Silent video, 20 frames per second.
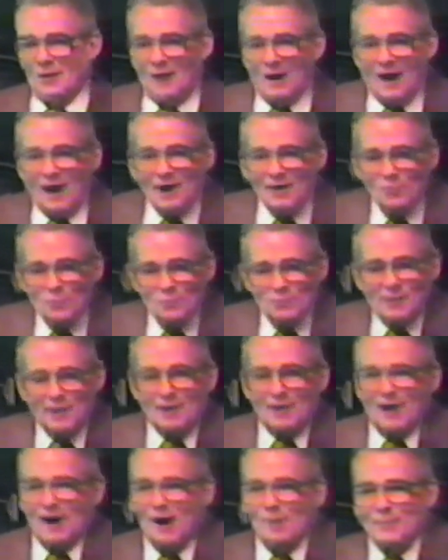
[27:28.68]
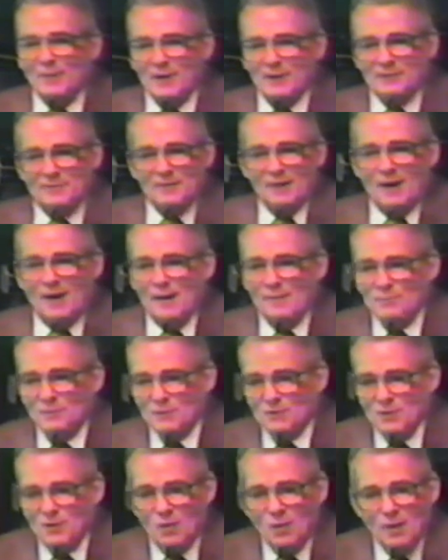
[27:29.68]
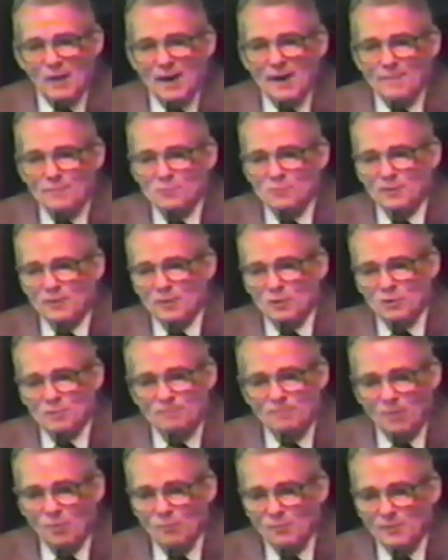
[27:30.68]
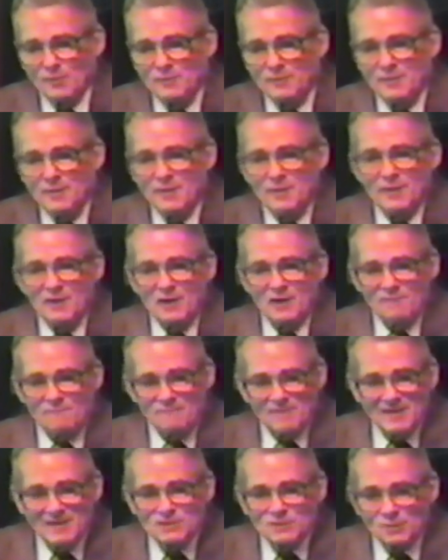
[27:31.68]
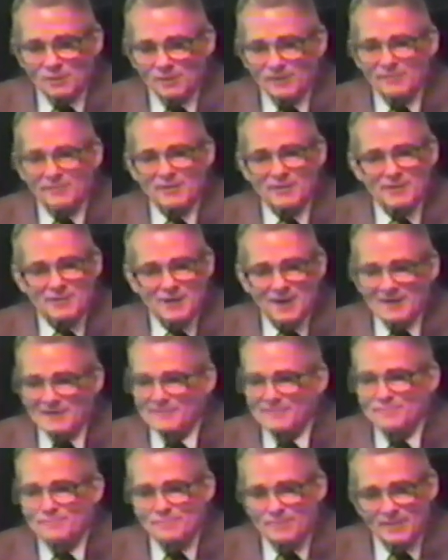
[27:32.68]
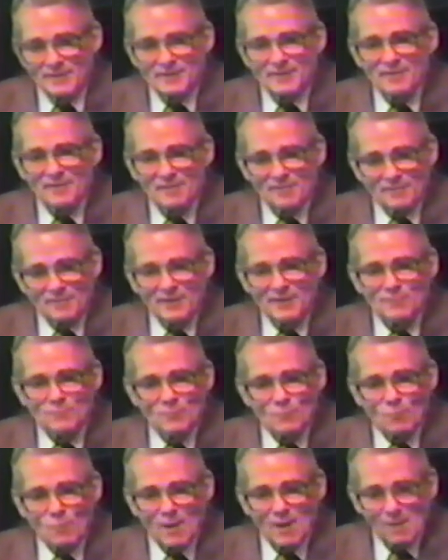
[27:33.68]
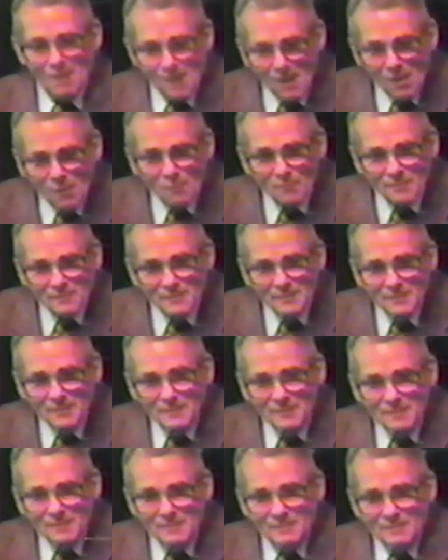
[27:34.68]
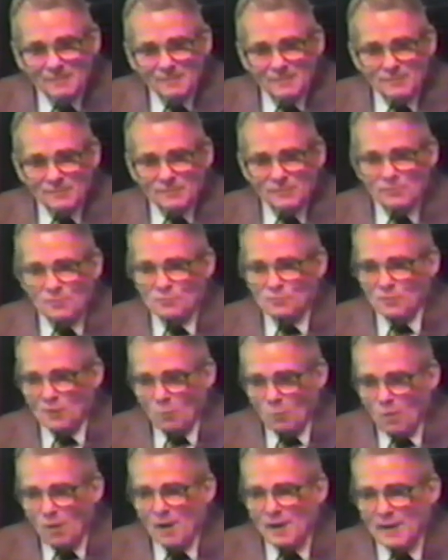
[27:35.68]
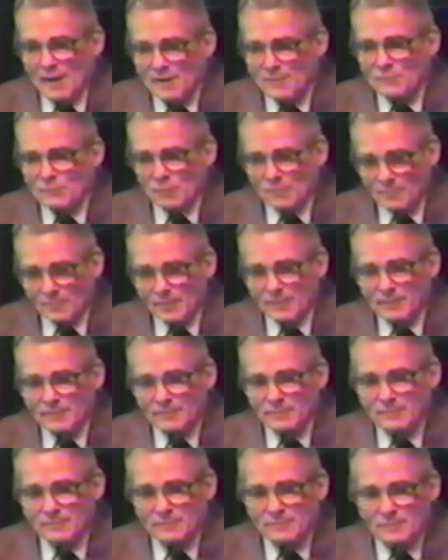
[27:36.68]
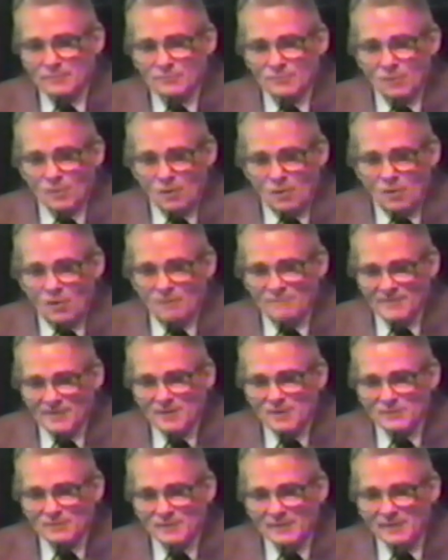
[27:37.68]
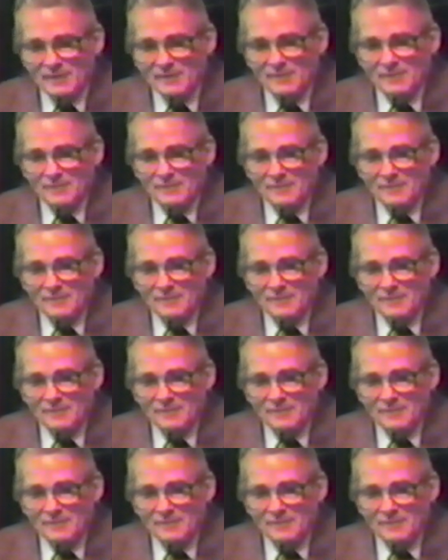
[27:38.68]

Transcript: I don't care how many times it collapsed and exploded, eventually the cotton picking thing would wear out. You say, why entropy? The law of energy.